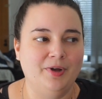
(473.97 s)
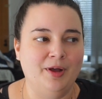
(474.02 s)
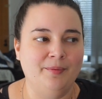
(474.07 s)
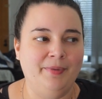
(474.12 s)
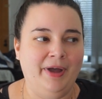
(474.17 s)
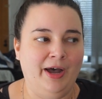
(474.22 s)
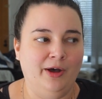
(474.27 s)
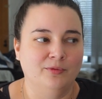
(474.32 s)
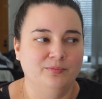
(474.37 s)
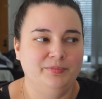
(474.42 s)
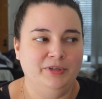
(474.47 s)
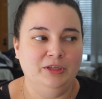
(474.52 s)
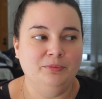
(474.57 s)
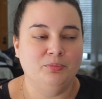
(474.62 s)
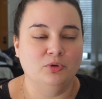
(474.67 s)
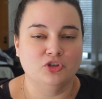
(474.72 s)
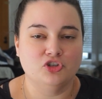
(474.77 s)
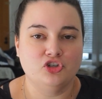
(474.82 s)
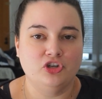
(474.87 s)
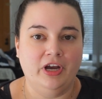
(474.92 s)
about
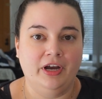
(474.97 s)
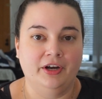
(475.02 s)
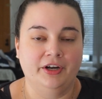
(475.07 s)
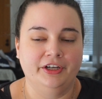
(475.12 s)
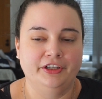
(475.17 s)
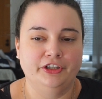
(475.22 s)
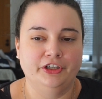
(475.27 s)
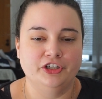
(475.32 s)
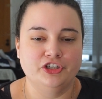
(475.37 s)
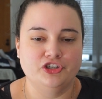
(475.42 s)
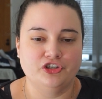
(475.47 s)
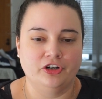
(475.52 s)
people sharing their